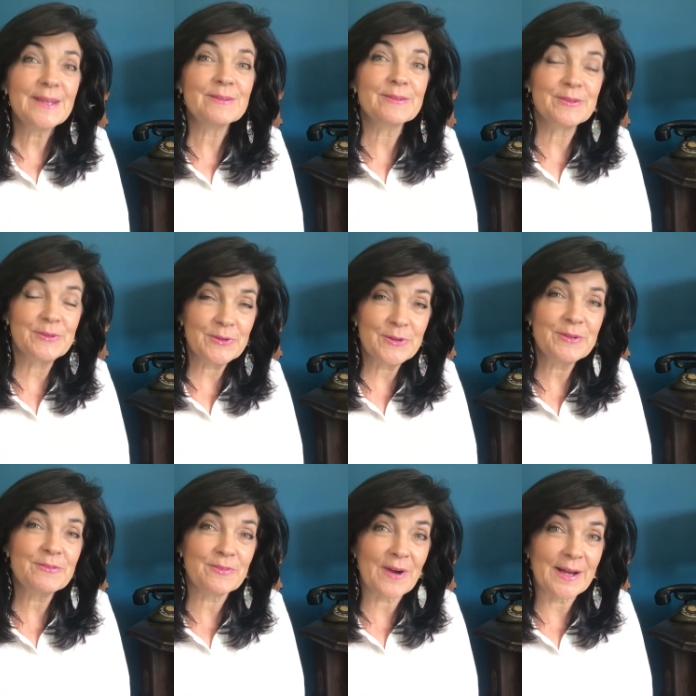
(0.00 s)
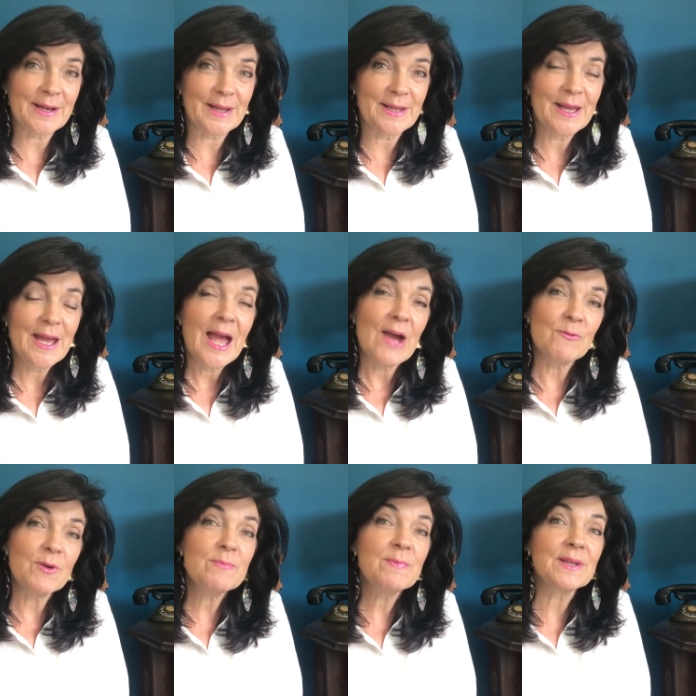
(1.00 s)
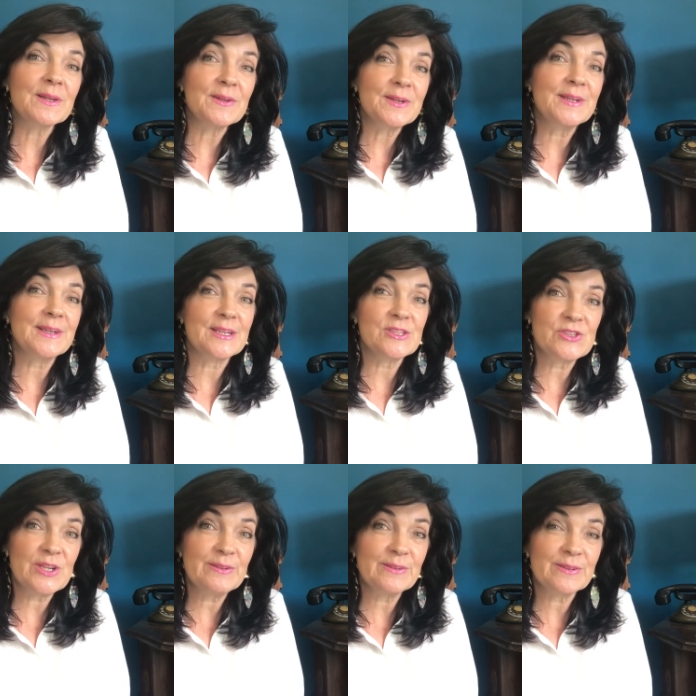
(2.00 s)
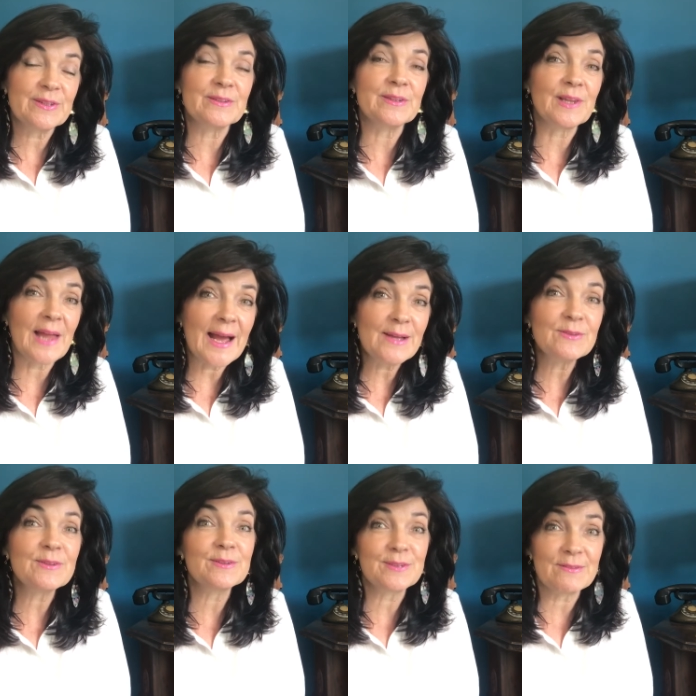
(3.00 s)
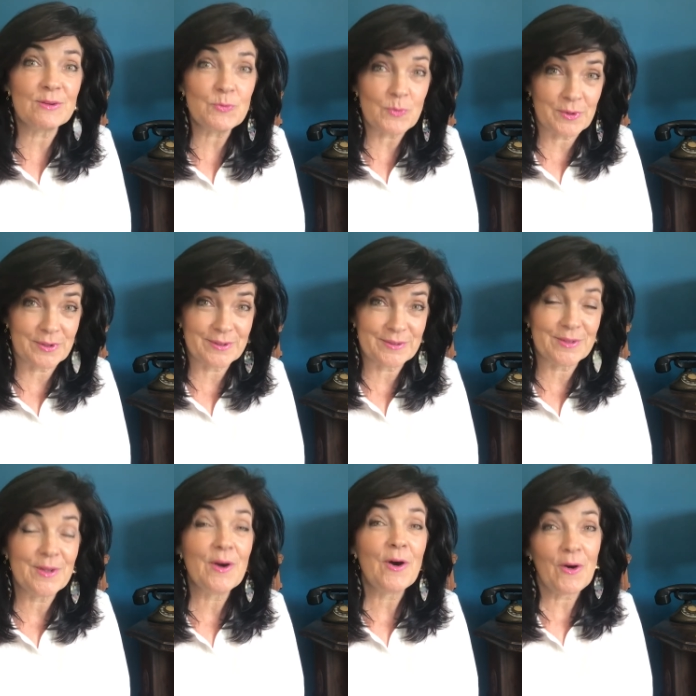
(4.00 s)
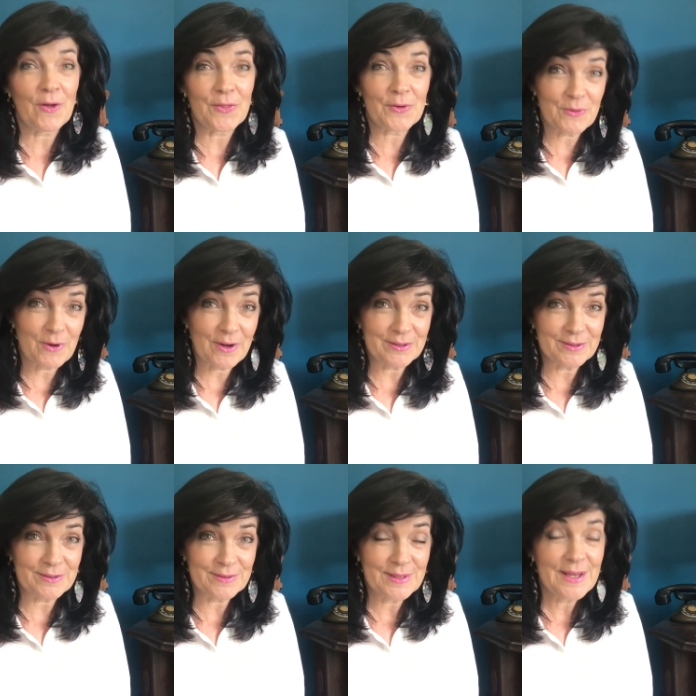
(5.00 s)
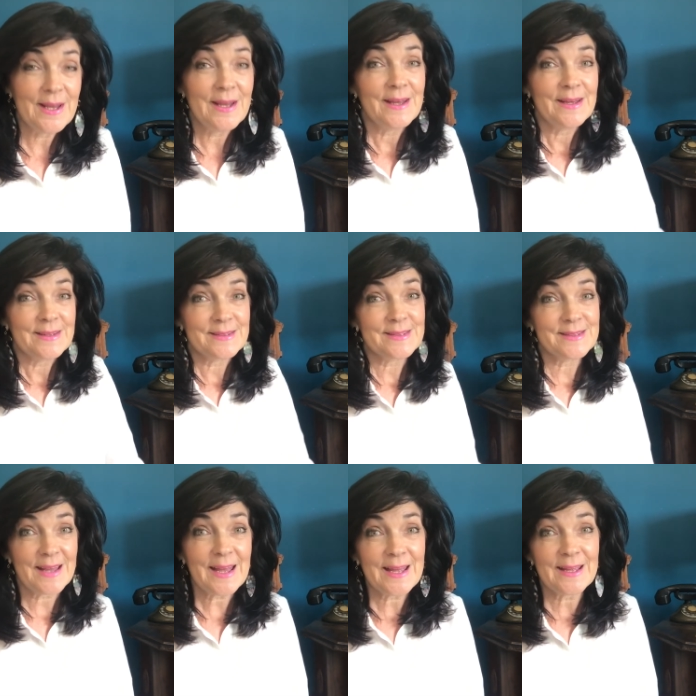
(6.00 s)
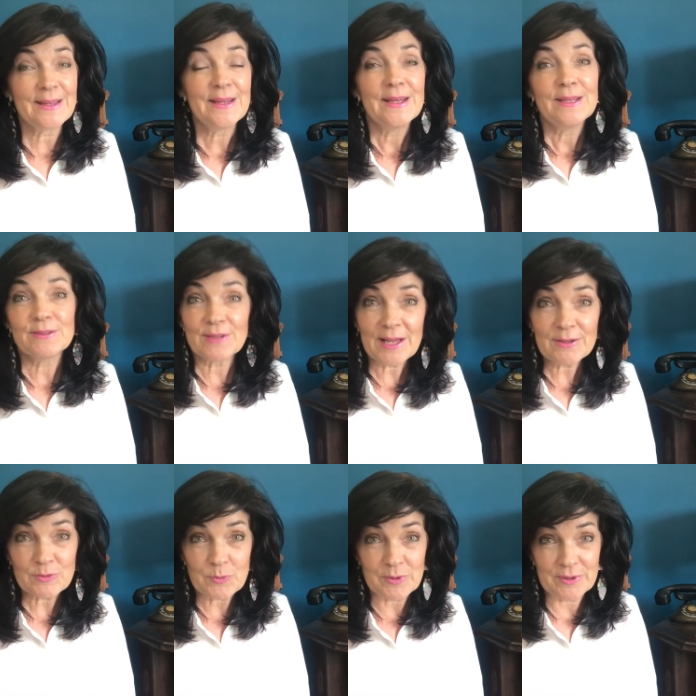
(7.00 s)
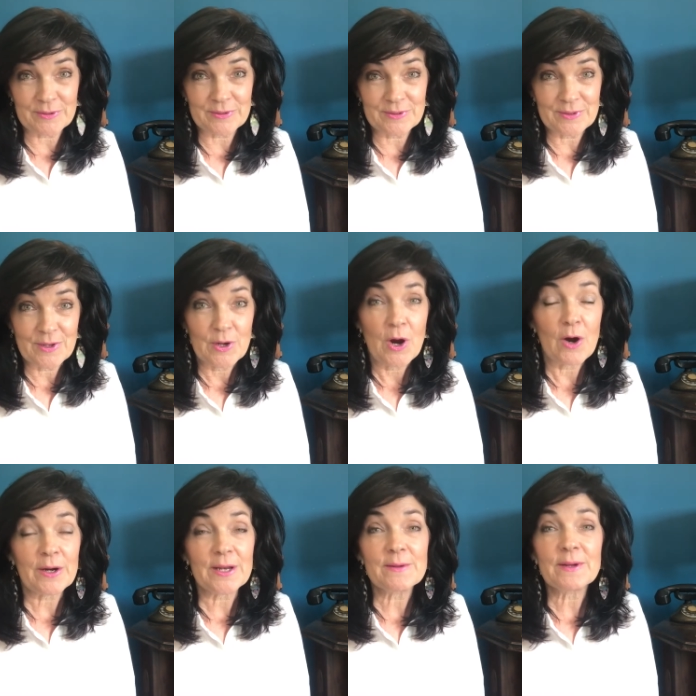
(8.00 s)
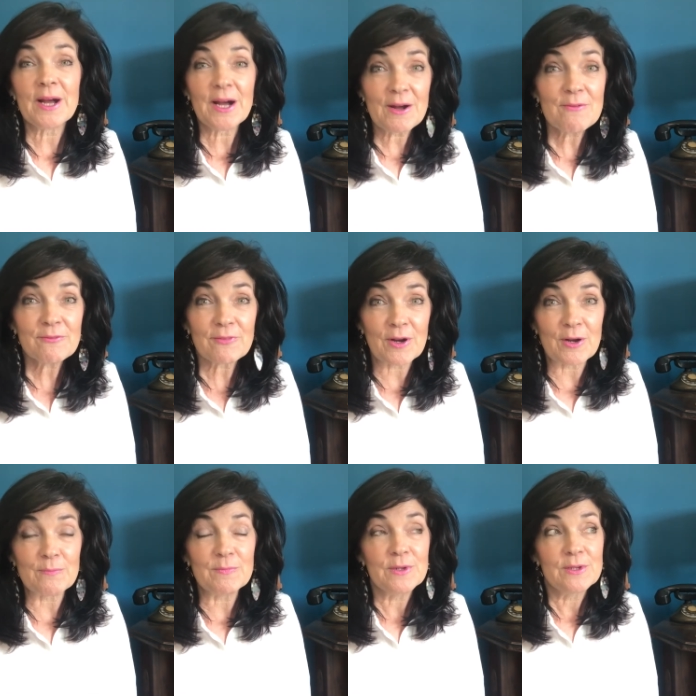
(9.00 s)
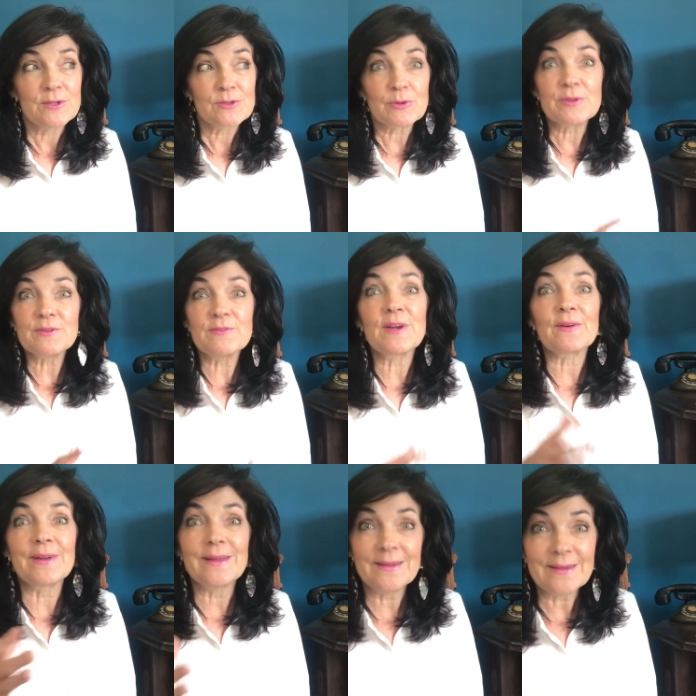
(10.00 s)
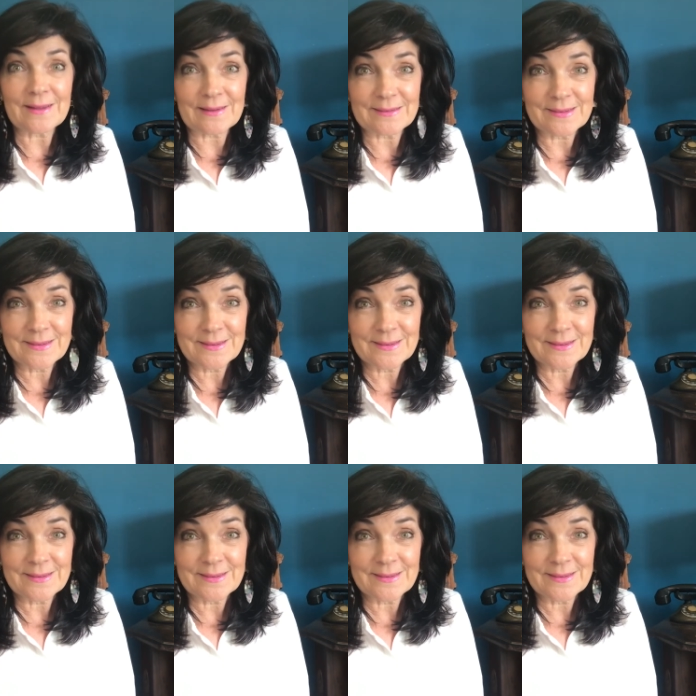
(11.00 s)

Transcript: is Good Friday, and we've been looking at Jesus' last seven words on the cross. Today, his last words are going to come from towards the very end